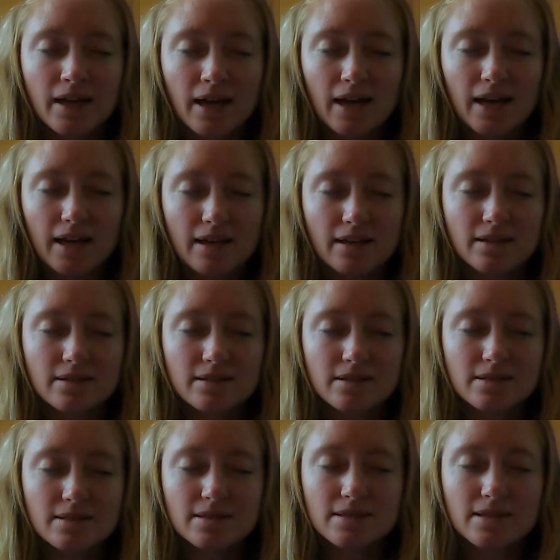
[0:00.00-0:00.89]
Eight,
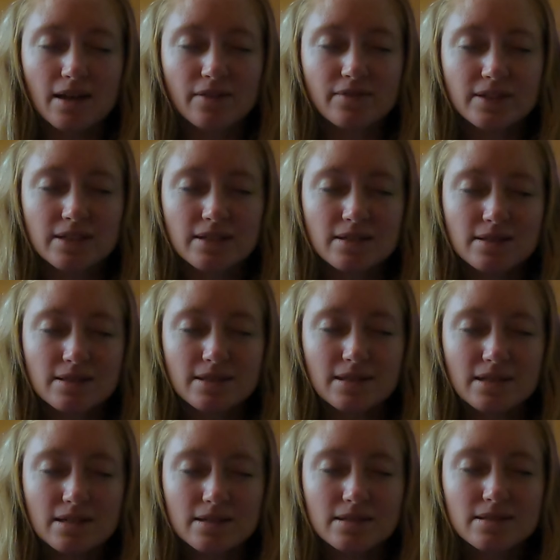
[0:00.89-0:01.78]
7,
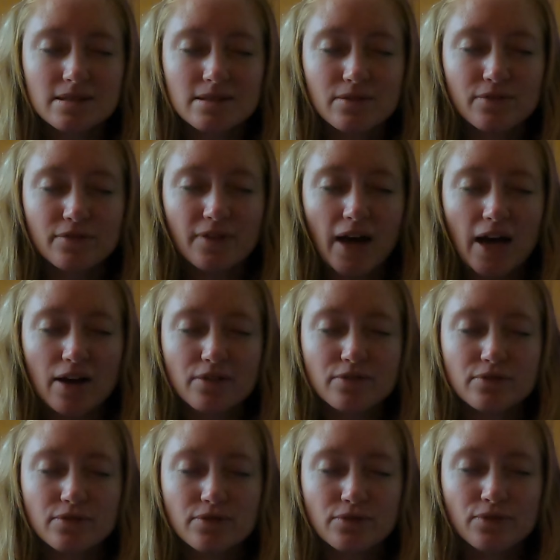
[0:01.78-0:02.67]
6,
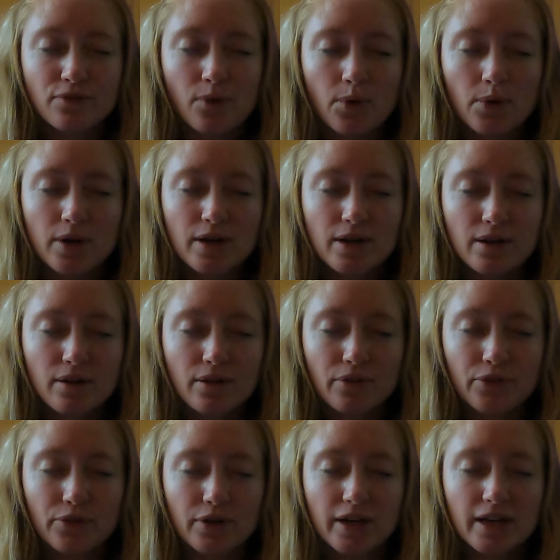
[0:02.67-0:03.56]
5, 4,
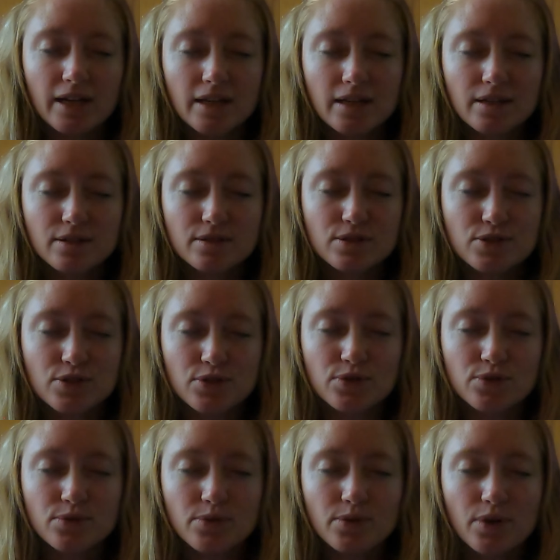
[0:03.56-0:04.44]
3,
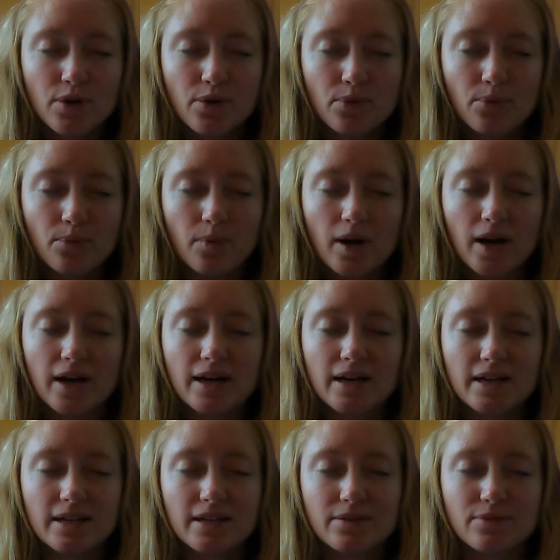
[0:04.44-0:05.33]
2,
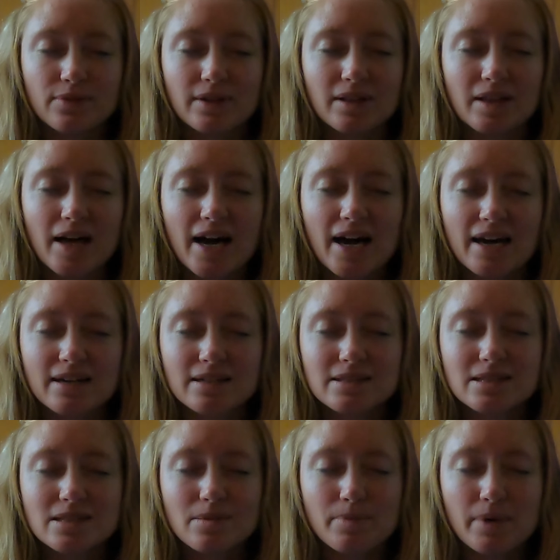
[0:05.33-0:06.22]
1.
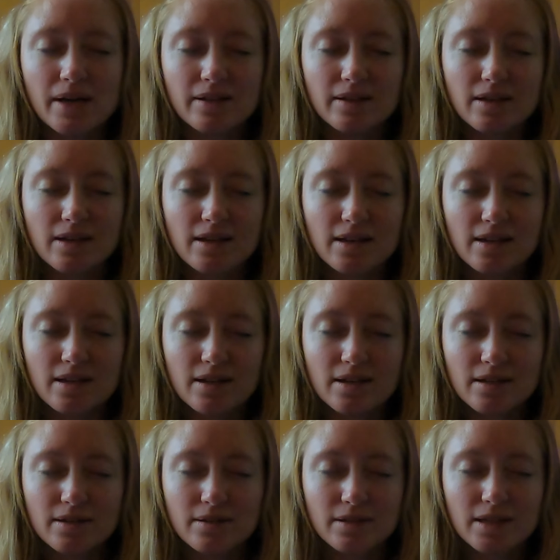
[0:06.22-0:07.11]
Relax the
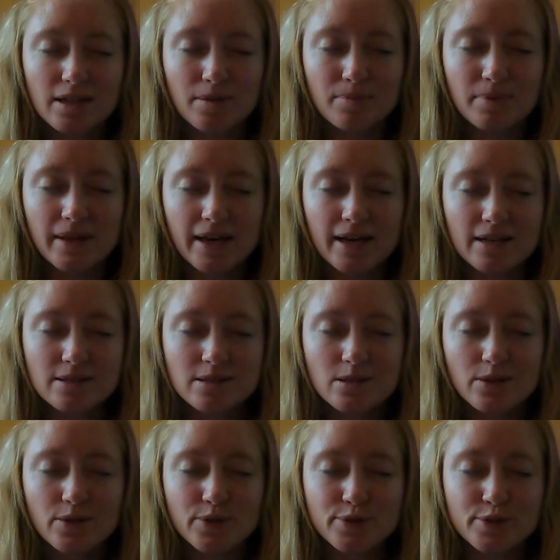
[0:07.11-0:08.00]
belly. Keep the eyes
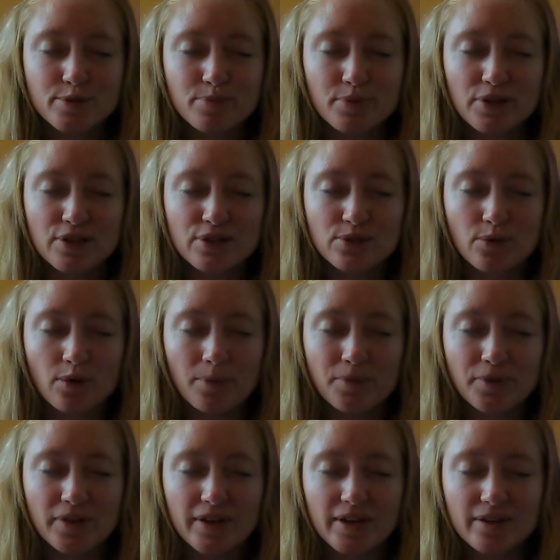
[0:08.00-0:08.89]
closed. Breathe
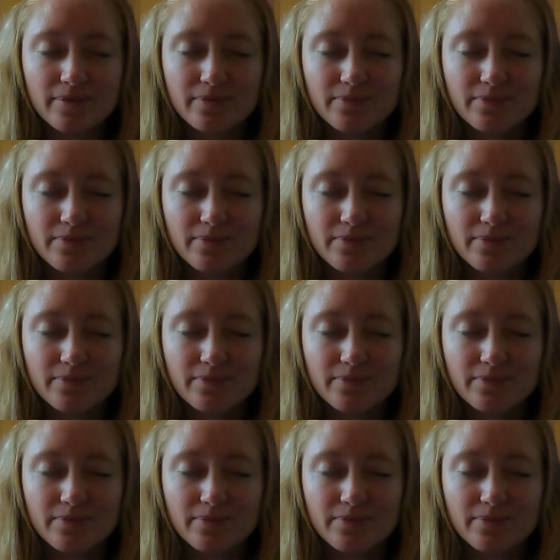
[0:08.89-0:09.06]
normally.